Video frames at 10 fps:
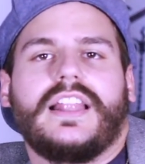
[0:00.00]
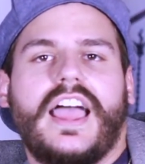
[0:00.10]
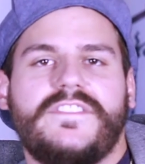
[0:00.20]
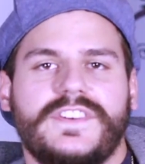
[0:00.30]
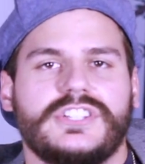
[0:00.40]

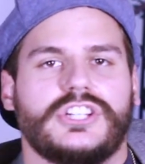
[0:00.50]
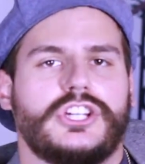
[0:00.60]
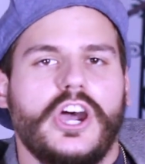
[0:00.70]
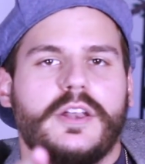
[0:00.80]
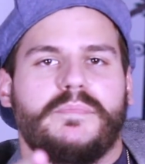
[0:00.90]
Life is
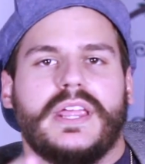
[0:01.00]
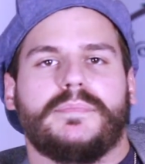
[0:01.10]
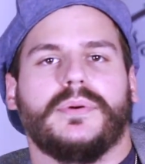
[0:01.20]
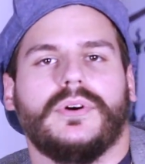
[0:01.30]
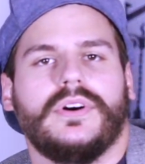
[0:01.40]
good,
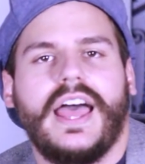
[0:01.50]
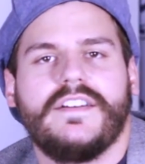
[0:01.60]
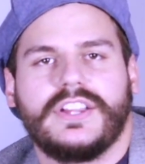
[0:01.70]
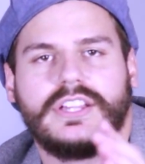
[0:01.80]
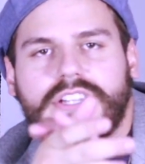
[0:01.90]
people.
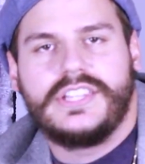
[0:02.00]
Have a good